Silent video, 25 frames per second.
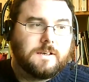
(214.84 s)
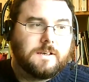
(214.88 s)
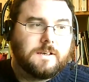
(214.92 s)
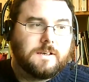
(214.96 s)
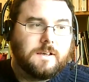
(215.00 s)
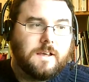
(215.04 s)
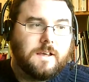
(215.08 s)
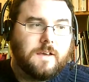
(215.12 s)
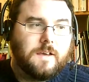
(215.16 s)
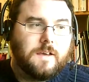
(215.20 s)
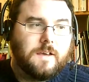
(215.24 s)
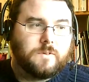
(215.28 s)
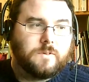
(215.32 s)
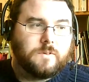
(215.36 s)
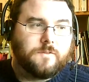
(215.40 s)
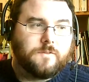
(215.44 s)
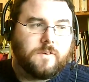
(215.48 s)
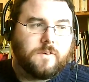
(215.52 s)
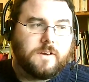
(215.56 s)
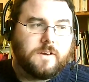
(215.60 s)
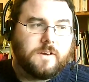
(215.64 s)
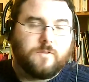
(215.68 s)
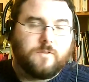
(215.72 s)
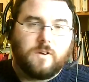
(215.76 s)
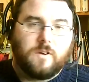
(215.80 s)
it was a
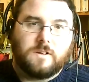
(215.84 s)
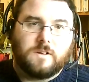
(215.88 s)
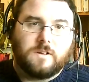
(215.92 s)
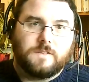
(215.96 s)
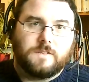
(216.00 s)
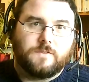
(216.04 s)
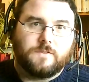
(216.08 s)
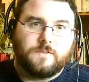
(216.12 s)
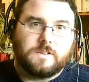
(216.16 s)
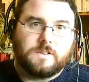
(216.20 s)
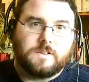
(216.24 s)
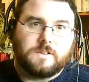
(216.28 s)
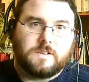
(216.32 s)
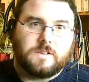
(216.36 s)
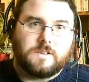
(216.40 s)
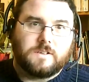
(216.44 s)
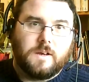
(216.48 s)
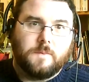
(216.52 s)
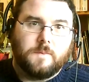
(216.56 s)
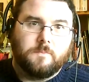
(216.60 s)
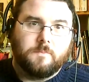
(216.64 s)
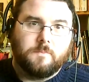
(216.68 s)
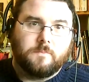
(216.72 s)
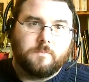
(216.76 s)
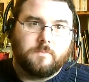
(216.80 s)
very fraught, difficult
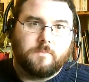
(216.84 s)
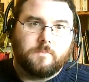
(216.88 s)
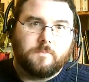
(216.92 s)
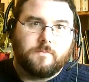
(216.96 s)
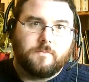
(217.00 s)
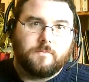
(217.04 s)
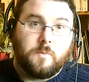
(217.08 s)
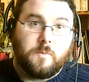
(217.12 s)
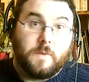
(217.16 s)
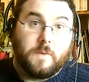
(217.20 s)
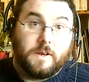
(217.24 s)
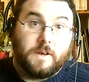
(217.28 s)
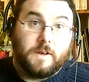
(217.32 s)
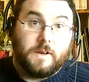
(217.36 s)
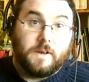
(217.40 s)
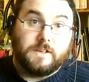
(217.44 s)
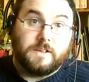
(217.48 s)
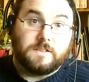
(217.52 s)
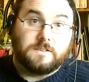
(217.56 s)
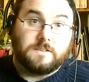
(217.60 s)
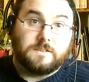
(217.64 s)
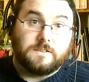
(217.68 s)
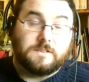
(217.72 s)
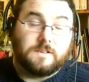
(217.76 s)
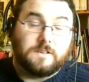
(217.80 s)
time for many
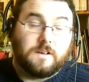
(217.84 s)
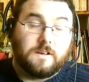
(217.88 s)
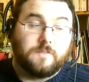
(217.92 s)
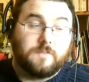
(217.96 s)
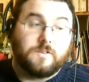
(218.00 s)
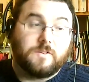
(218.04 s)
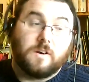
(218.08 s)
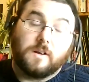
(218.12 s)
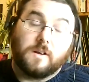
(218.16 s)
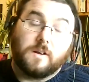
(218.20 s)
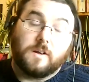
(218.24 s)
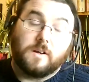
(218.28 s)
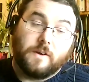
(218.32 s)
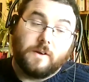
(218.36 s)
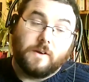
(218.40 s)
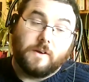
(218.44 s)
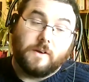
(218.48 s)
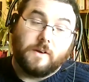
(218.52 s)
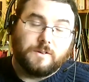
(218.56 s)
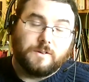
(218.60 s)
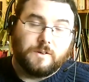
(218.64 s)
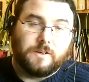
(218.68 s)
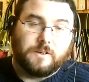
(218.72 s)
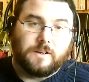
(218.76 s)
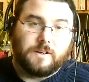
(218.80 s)
reasons. I've talked about it
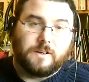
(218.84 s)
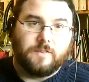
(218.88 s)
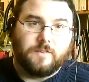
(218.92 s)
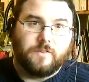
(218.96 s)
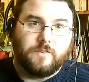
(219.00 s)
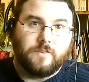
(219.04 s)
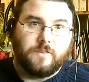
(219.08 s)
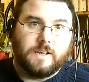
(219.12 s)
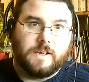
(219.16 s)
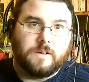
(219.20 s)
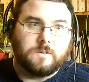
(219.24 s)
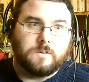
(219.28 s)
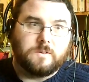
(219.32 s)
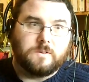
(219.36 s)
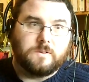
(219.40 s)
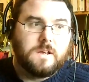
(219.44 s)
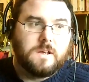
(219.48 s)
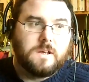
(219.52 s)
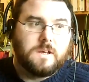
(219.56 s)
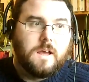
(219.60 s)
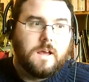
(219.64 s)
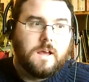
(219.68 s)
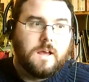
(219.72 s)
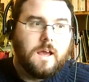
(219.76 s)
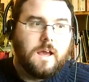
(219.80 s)
in other kind of videos,
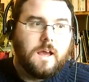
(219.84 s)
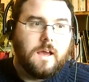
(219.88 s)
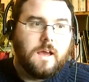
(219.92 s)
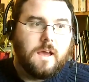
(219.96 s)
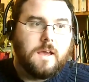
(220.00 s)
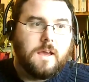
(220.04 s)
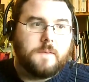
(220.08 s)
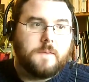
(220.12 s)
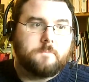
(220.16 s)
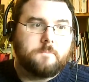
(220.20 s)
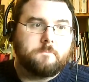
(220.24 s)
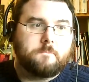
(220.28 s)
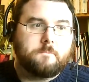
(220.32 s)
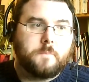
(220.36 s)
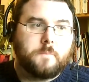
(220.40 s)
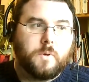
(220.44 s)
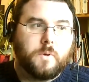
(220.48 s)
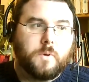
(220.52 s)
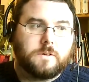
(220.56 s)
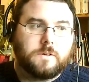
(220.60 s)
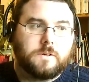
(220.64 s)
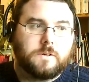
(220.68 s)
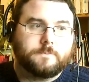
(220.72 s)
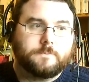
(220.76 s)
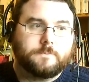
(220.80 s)
but